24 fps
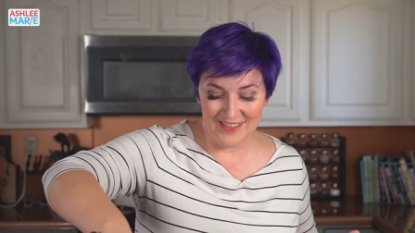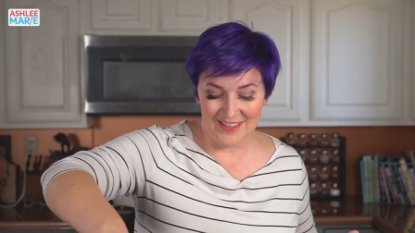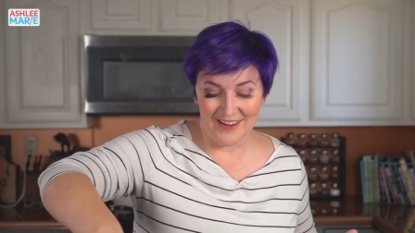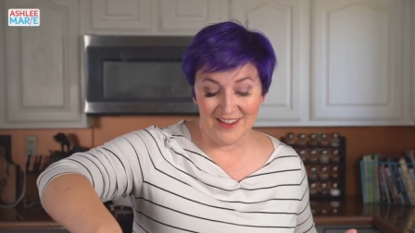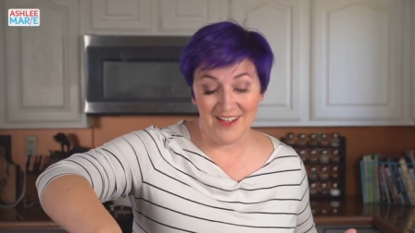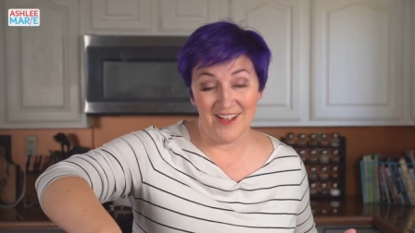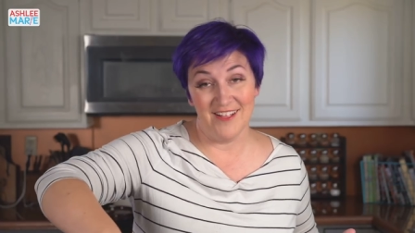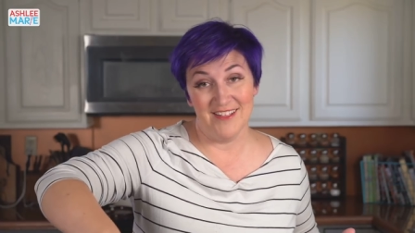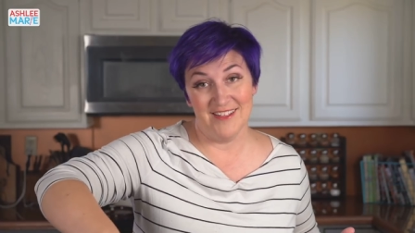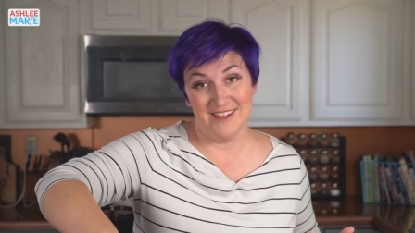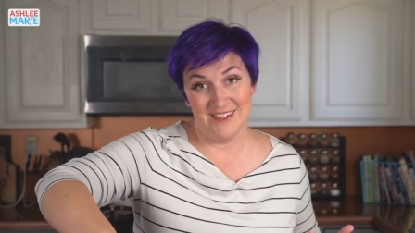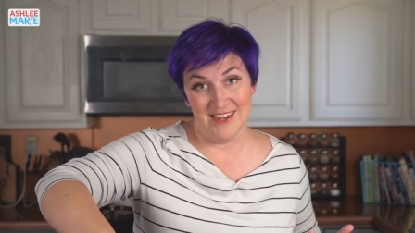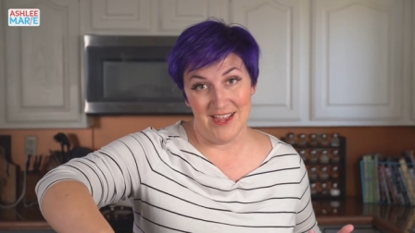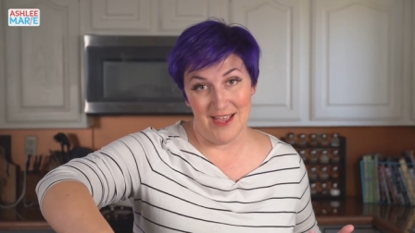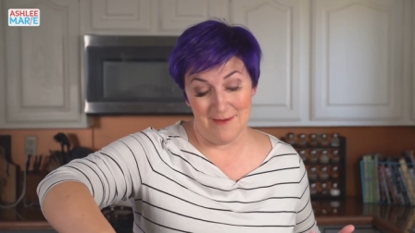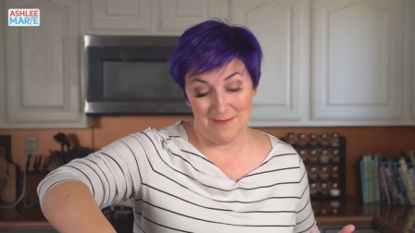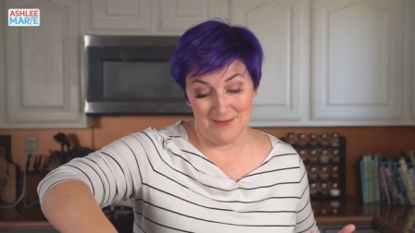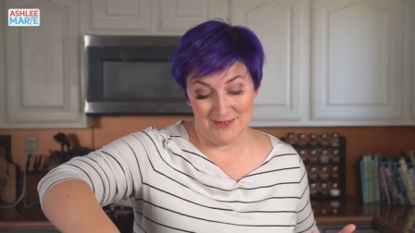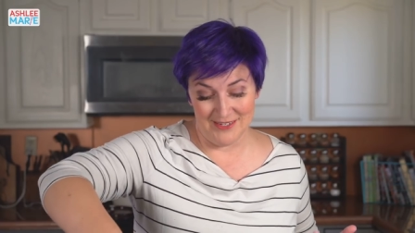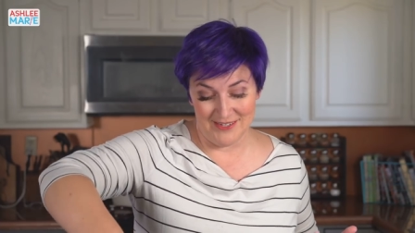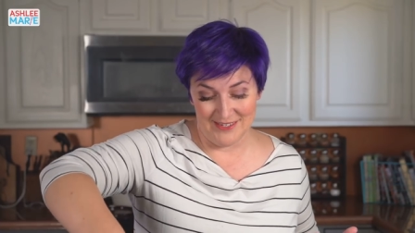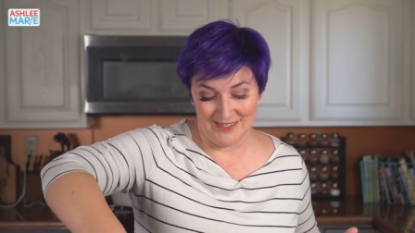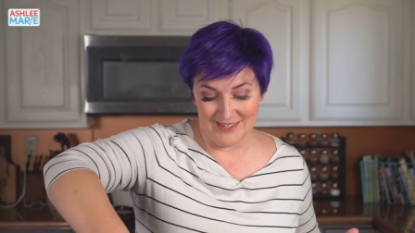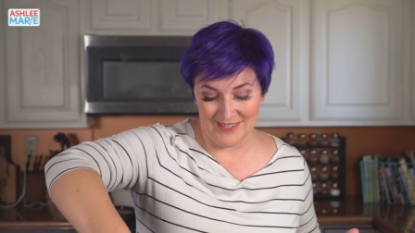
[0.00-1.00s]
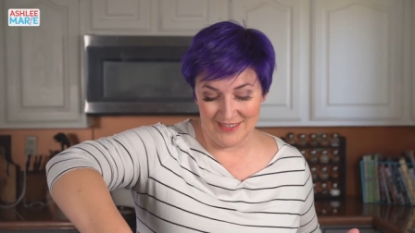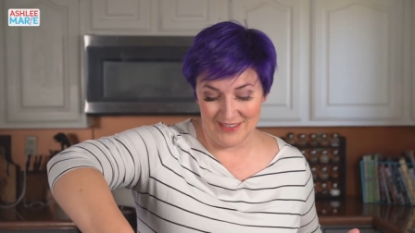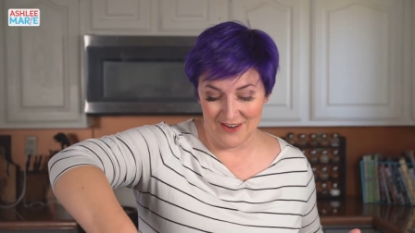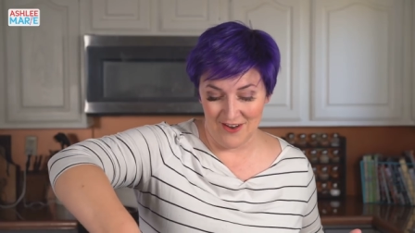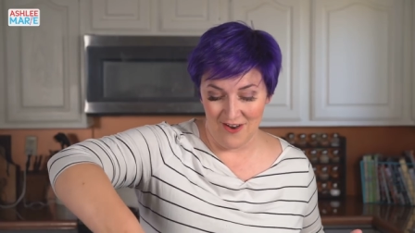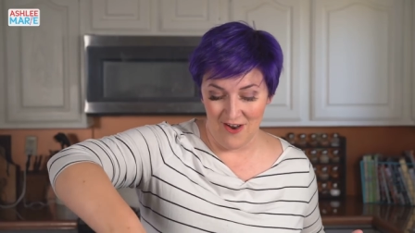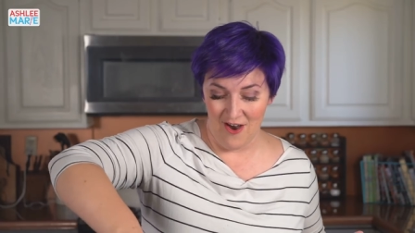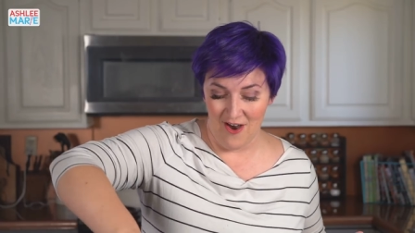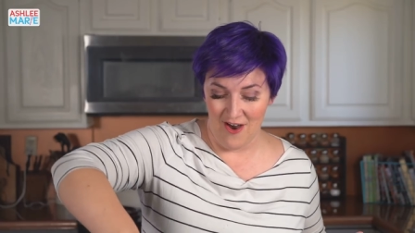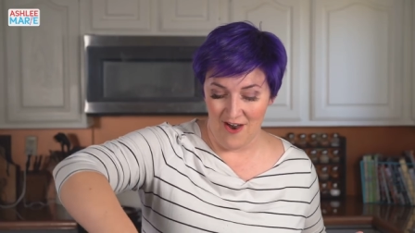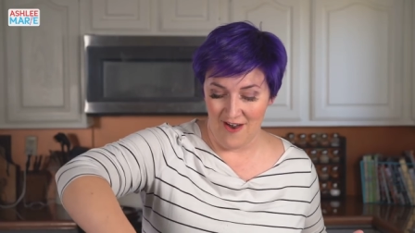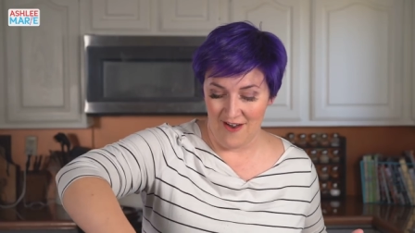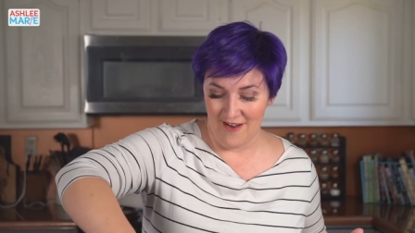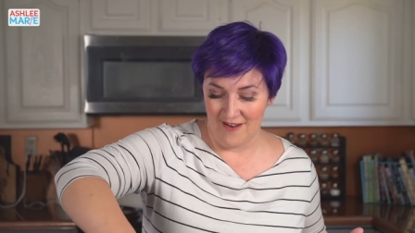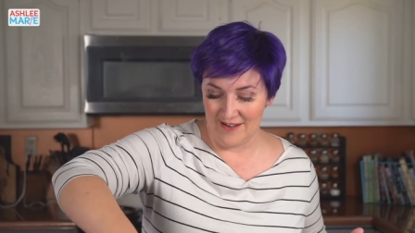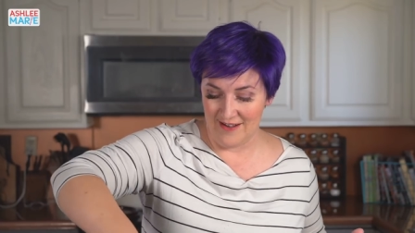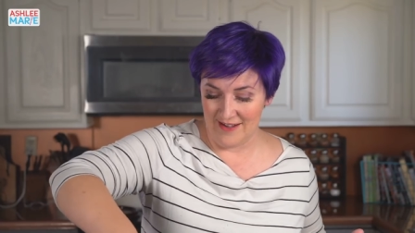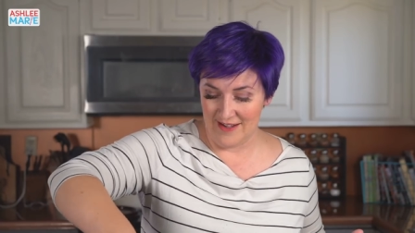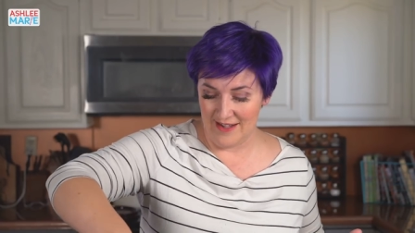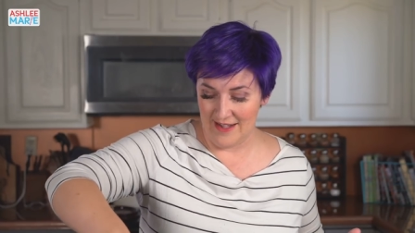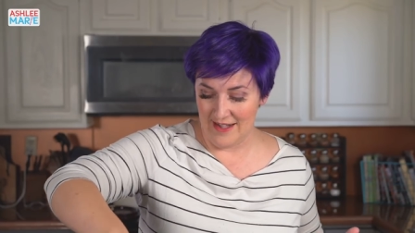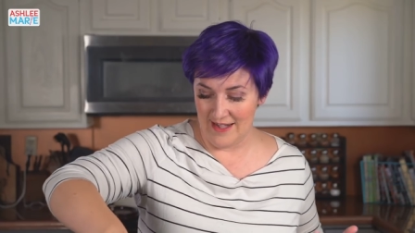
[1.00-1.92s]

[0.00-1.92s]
than college options that there are